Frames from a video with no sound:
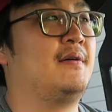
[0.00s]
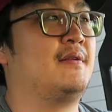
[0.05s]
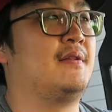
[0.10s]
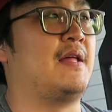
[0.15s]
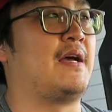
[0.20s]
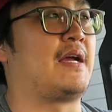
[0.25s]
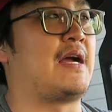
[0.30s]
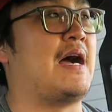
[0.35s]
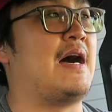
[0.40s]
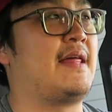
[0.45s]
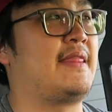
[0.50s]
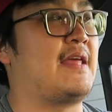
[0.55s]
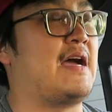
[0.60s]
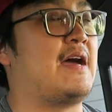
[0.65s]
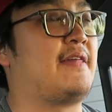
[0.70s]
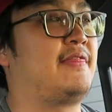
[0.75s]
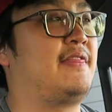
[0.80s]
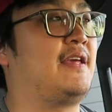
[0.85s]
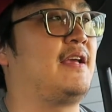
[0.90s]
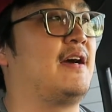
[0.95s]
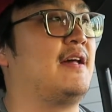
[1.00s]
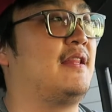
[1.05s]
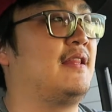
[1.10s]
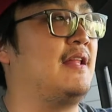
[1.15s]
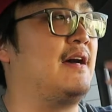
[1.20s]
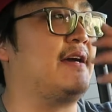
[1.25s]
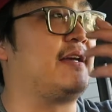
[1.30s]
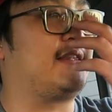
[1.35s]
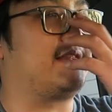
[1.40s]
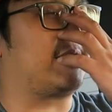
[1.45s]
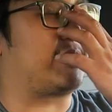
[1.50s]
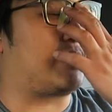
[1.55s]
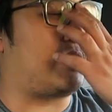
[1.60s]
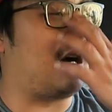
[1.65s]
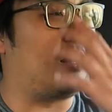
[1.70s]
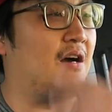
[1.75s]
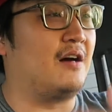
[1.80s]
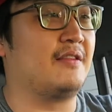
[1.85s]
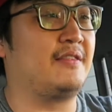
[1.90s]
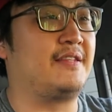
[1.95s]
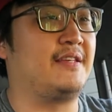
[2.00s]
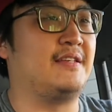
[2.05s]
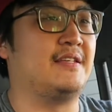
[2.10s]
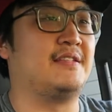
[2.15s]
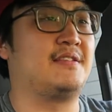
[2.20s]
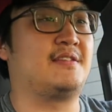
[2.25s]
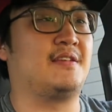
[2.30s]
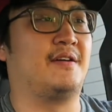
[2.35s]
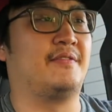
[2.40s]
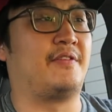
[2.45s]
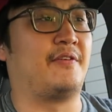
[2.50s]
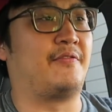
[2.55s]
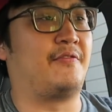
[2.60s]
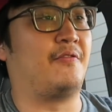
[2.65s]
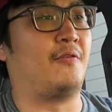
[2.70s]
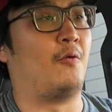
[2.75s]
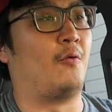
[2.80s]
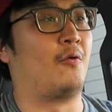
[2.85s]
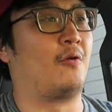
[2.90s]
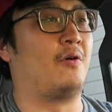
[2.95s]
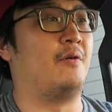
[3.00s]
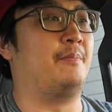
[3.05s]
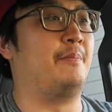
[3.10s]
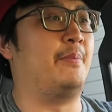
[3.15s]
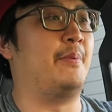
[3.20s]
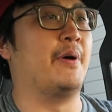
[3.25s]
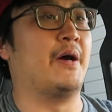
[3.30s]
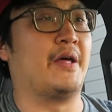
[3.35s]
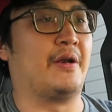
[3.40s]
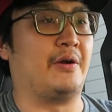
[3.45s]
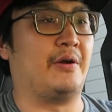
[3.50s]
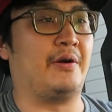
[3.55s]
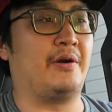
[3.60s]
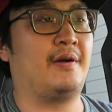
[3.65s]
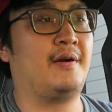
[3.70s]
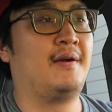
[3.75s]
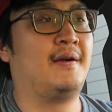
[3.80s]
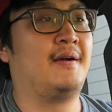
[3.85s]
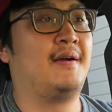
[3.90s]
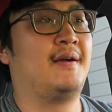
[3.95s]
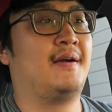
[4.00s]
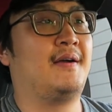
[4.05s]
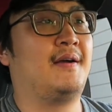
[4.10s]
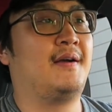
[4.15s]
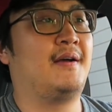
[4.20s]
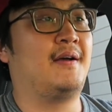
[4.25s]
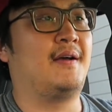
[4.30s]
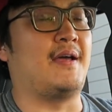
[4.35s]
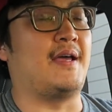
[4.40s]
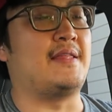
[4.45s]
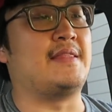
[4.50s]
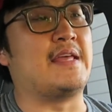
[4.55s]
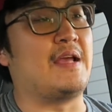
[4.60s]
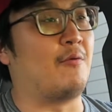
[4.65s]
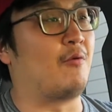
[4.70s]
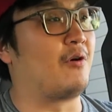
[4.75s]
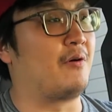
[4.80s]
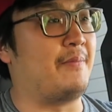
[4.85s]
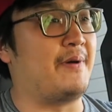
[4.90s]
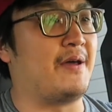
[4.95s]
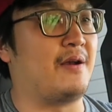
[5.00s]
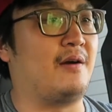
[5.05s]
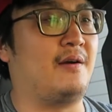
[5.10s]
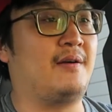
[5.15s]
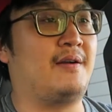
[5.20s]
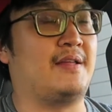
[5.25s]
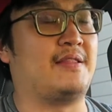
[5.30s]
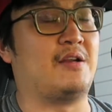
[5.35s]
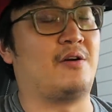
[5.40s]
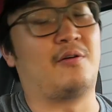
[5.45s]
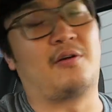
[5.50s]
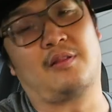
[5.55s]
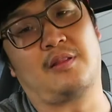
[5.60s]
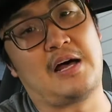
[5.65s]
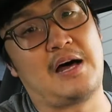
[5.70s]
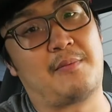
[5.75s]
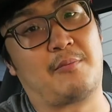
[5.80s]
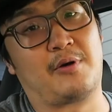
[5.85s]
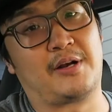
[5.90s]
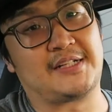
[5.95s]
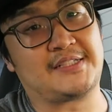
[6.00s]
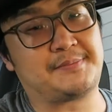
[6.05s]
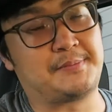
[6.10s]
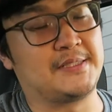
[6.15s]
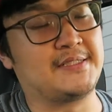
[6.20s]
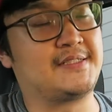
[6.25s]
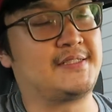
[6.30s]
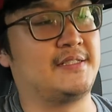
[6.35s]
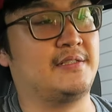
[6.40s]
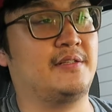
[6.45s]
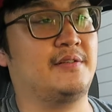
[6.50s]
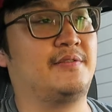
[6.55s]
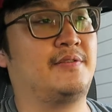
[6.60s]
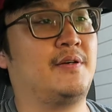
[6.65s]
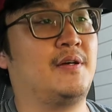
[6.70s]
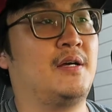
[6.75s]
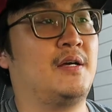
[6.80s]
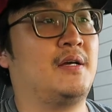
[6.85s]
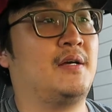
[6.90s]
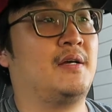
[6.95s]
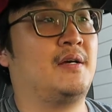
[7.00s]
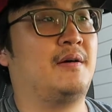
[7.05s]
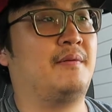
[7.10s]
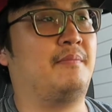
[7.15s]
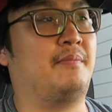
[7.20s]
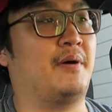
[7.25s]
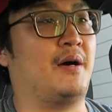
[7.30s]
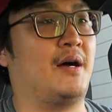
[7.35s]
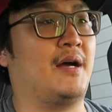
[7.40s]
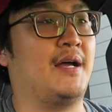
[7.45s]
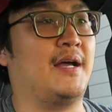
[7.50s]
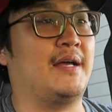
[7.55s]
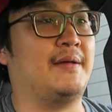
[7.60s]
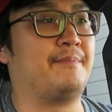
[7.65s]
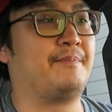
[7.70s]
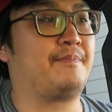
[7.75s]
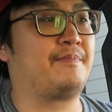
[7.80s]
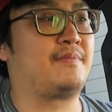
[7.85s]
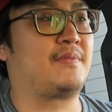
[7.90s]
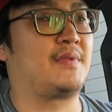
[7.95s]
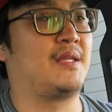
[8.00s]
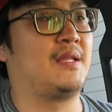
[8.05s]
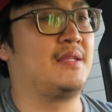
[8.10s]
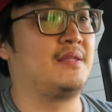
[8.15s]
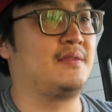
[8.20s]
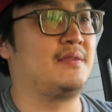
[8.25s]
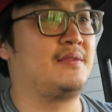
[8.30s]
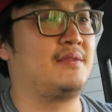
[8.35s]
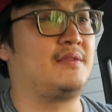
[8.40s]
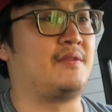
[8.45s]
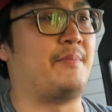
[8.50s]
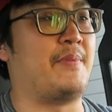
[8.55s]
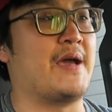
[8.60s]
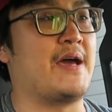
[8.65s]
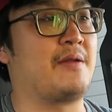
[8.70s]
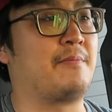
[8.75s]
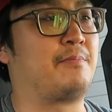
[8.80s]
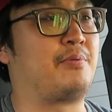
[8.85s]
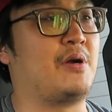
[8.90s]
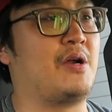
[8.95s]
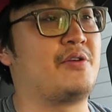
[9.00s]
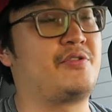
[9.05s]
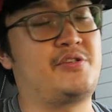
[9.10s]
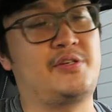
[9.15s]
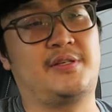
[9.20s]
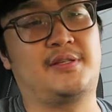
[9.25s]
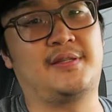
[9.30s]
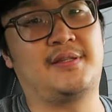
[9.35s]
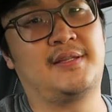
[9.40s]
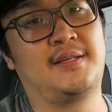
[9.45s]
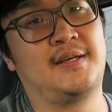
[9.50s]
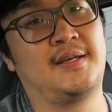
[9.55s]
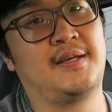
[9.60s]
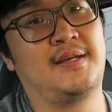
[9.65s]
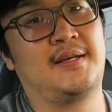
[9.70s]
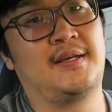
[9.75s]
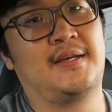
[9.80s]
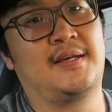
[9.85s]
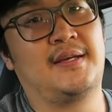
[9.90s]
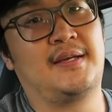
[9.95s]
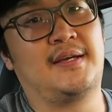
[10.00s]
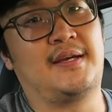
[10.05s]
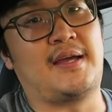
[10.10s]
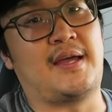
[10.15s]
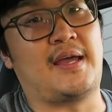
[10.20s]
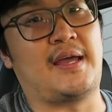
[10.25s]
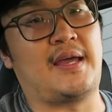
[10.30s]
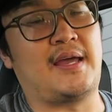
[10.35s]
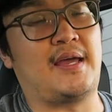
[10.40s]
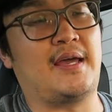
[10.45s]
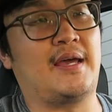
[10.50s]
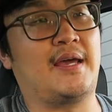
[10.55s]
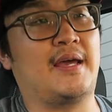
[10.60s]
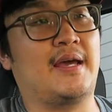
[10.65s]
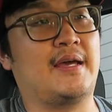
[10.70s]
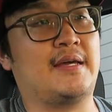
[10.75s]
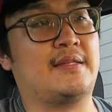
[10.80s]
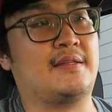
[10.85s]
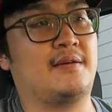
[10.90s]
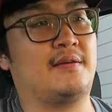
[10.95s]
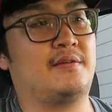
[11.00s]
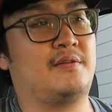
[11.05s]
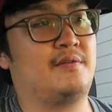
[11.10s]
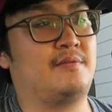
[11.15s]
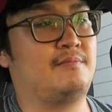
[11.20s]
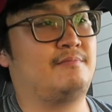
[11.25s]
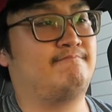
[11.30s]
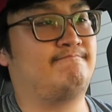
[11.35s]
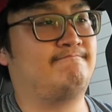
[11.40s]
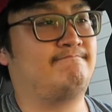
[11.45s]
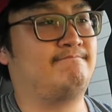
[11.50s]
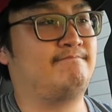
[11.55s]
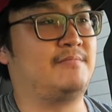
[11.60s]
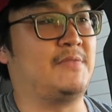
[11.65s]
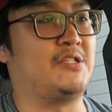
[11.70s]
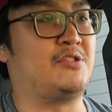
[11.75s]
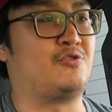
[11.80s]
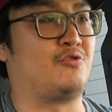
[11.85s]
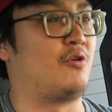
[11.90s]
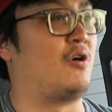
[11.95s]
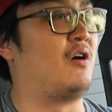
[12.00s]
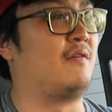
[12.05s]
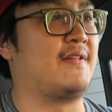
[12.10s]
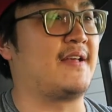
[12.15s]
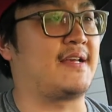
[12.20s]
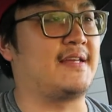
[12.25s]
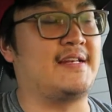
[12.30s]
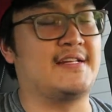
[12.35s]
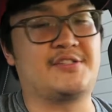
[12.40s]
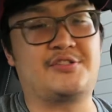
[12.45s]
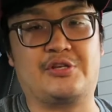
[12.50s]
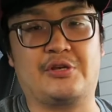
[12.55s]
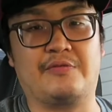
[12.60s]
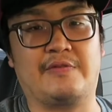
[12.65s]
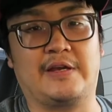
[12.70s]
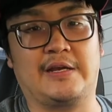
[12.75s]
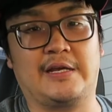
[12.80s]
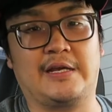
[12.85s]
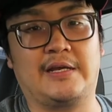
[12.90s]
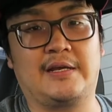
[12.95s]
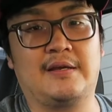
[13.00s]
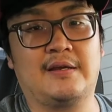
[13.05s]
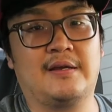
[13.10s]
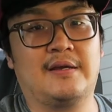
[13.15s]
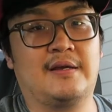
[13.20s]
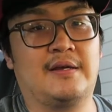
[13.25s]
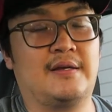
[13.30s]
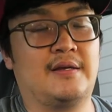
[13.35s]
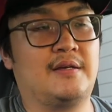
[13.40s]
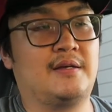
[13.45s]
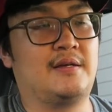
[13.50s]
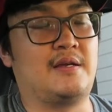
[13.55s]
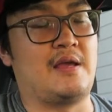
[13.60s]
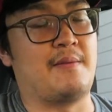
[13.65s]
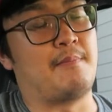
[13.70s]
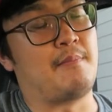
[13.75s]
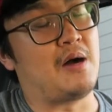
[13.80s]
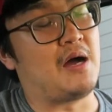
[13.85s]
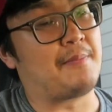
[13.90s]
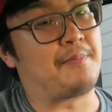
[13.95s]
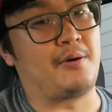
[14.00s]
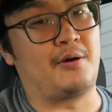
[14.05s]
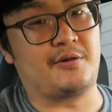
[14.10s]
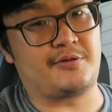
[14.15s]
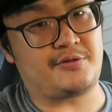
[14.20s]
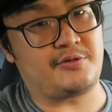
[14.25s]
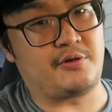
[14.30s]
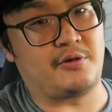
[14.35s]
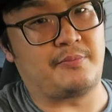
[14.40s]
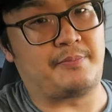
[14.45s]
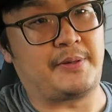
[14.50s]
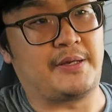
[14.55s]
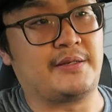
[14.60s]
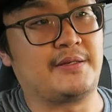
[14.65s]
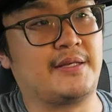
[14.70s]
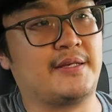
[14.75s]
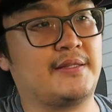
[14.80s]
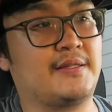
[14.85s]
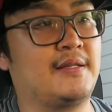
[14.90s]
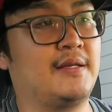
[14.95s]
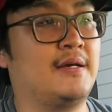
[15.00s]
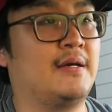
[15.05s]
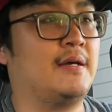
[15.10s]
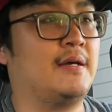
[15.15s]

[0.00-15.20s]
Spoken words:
like, I think I like the contents of the Ford better, and they were better, and they were a lot more expensive, but the bad impression, and it drove like an SUV, in my personal opinion.